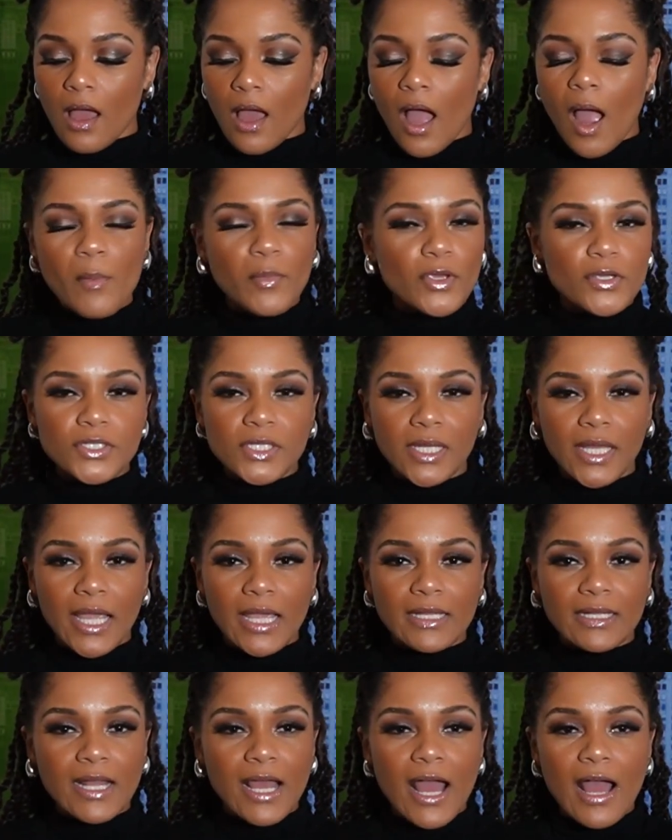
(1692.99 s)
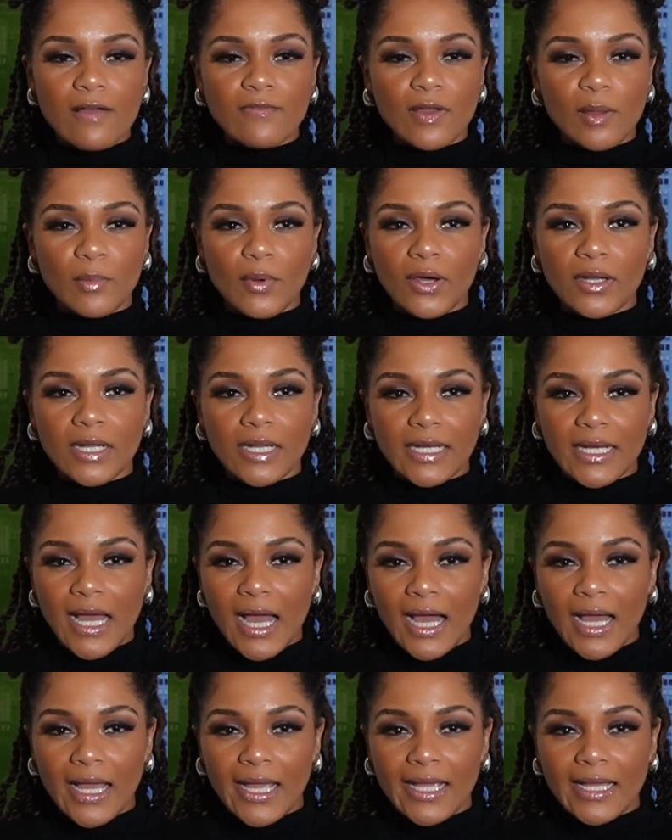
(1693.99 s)
I'm usually eight and a half I bought a
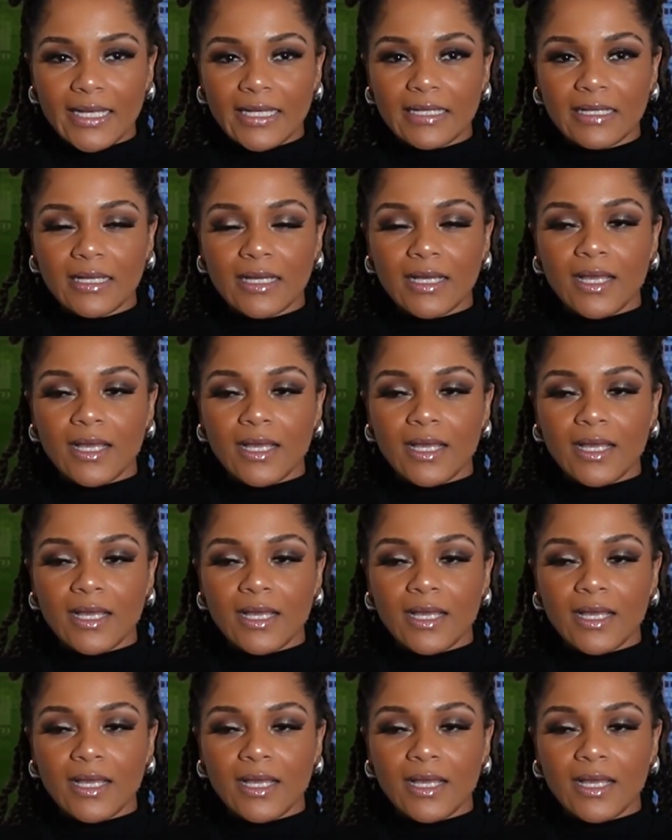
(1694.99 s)
nine